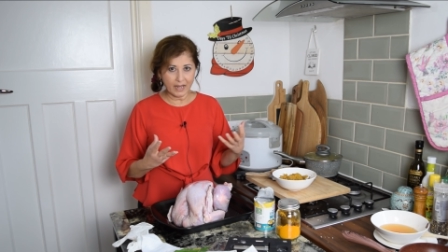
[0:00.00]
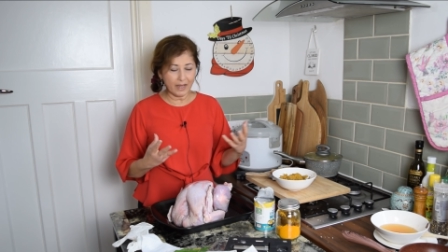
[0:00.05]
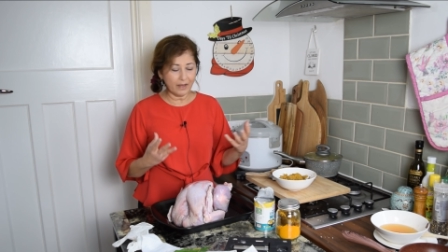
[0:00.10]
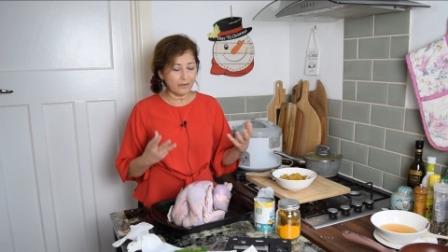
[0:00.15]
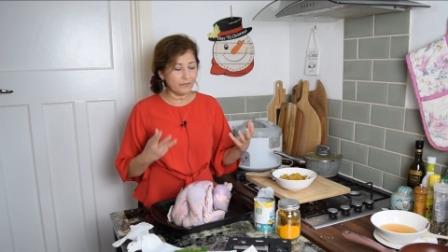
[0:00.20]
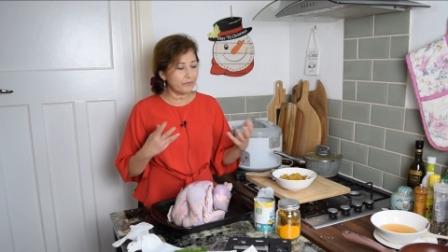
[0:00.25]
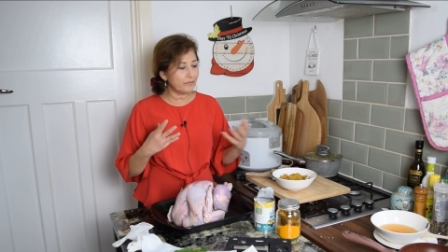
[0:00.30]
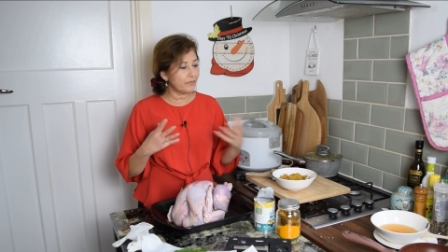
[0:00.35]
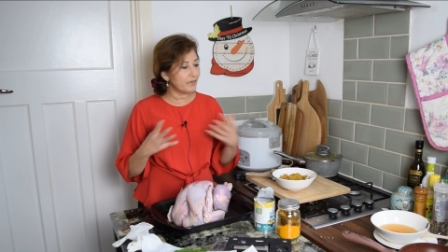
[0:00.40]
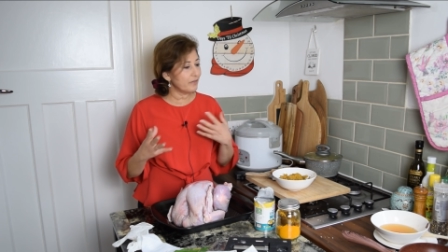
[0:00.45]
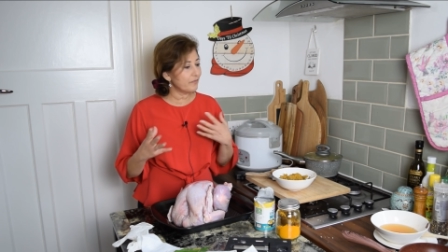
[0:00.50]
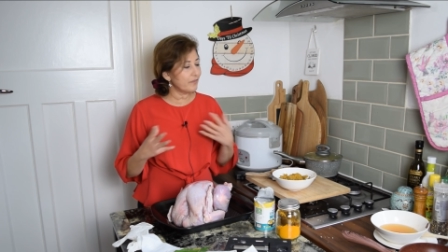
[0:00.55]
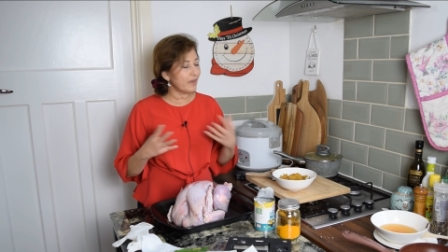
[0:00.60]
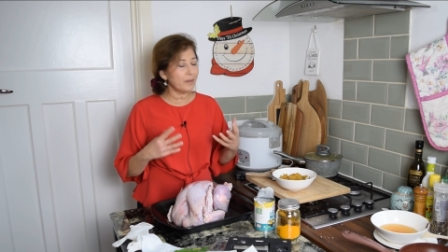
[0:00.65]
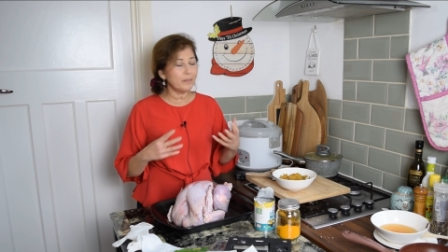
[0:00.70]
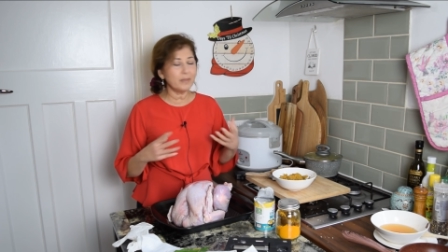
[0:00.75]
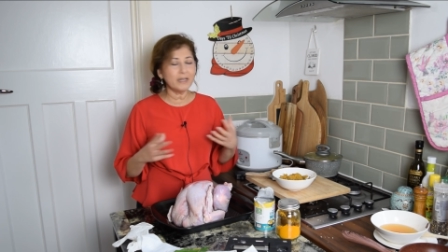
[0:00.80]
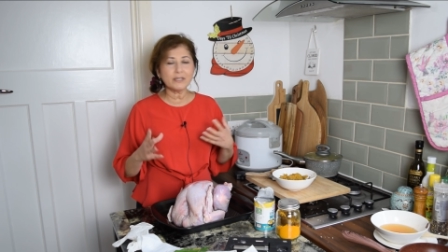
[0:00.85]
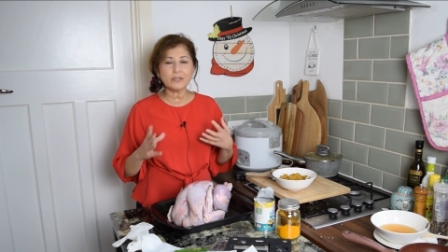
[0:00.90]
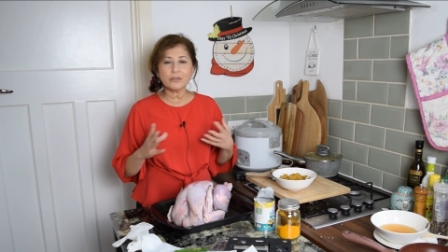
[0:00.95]
Every
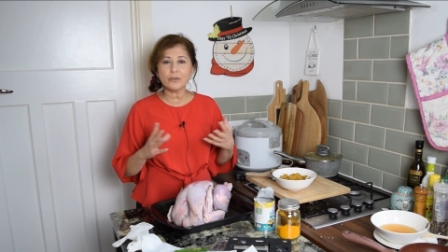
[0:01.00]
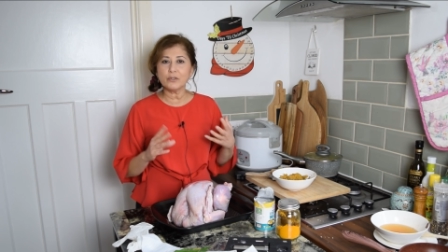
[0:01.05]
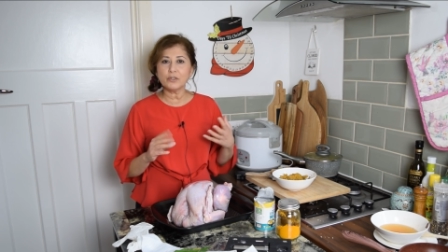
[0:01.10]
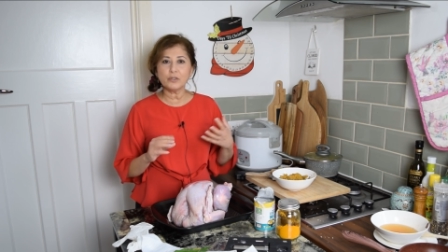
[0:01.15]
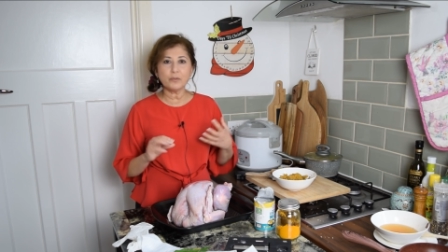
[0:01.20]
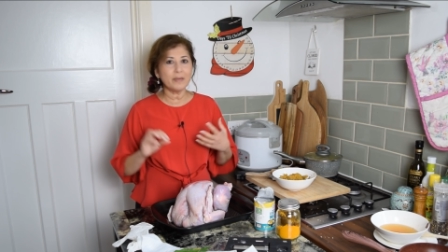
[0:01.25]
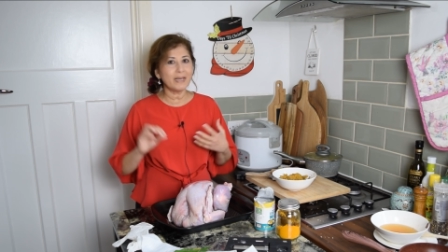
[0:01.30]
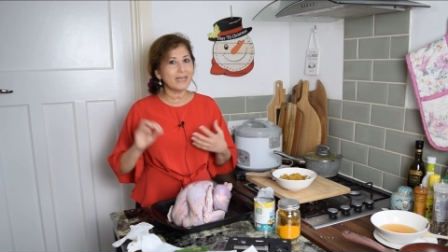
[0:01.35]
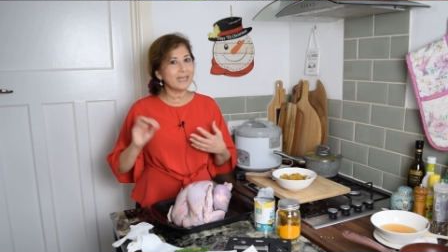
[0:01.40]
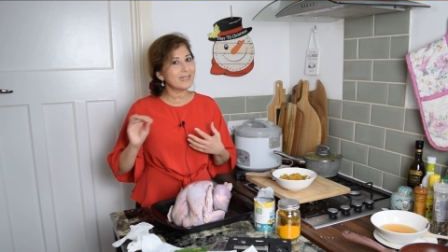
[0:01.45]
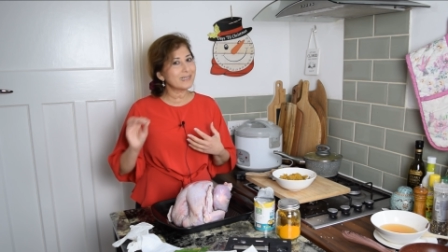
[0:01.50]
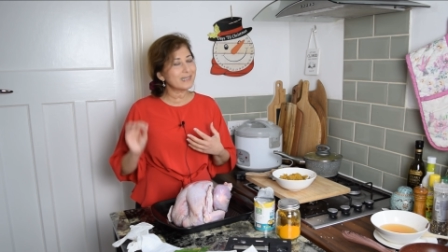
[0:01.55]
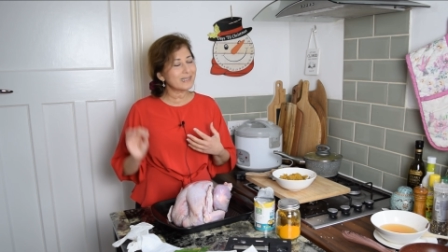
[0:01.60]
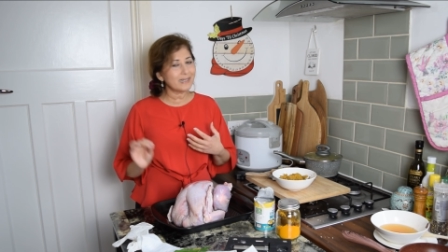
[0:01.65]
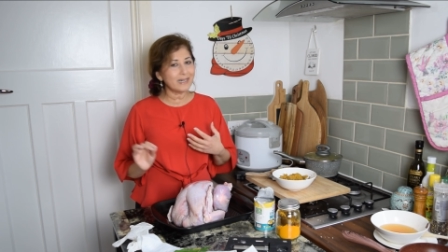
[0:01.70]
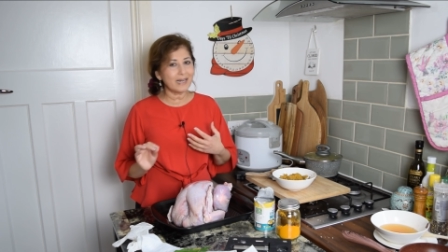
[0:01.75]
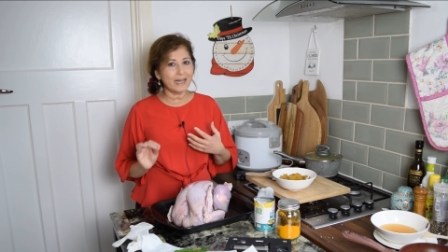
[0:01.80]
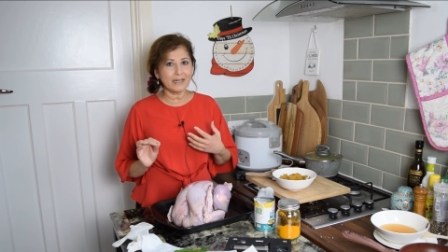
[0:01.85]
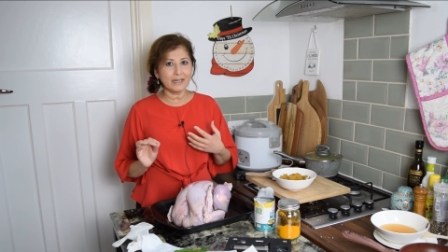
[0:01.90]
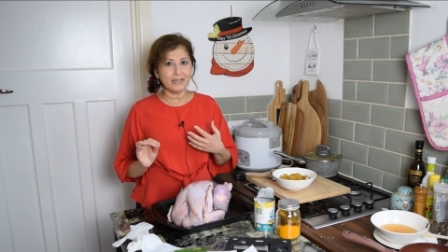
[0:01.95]
family is going to make it
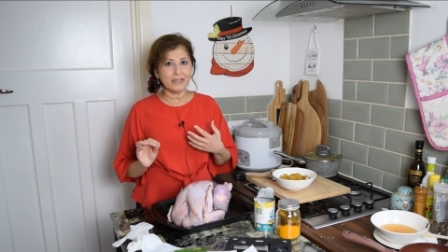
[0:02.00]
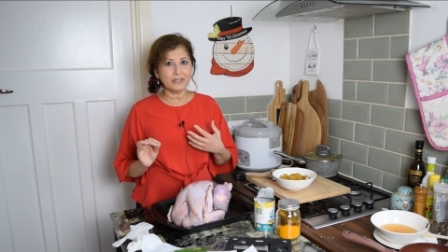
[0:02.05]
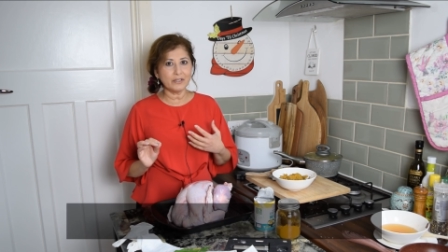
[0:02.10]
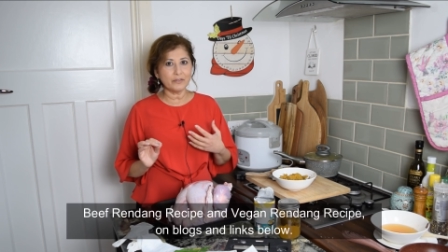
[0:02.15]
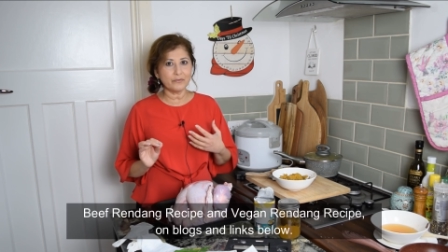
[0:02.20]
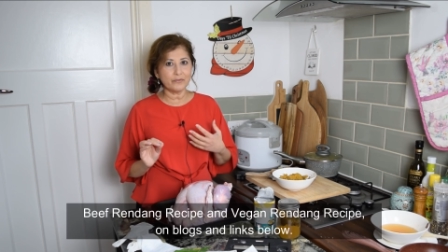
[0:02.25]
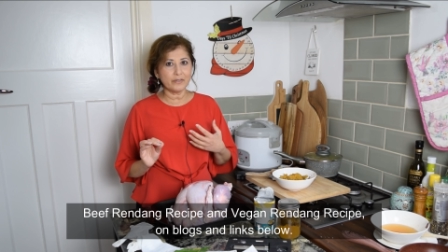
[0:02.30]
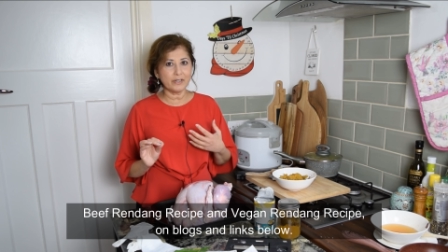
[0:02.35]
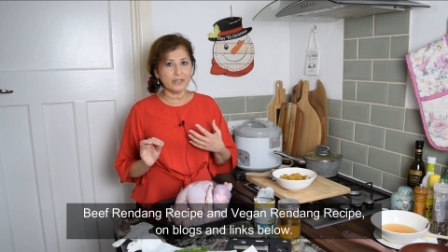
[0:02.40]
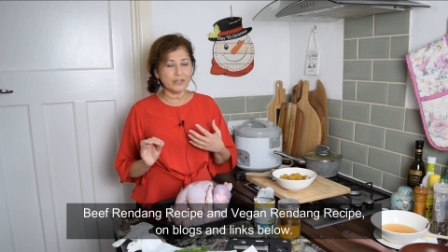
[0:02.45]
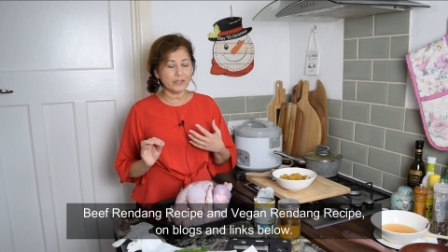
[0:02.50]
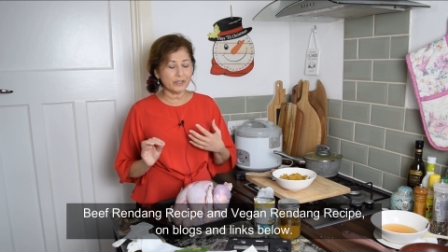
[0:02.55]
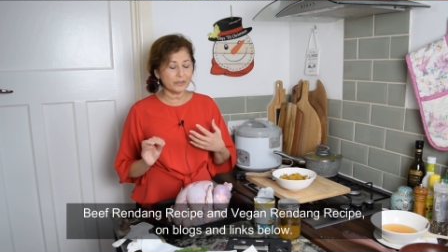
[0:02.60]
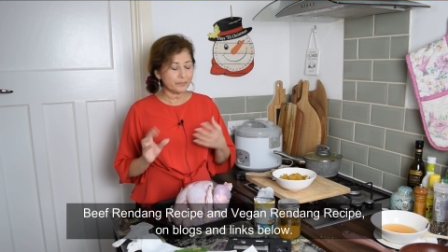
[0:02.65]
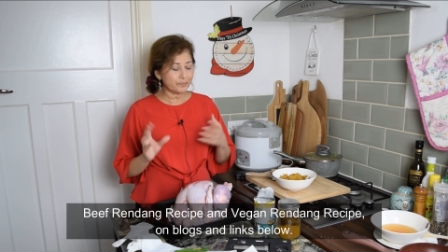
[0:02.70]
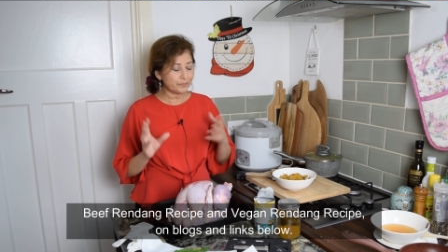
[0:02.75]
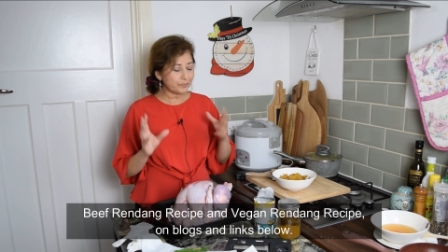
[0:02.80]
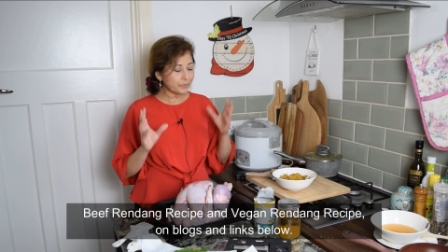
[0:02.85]
slightly different.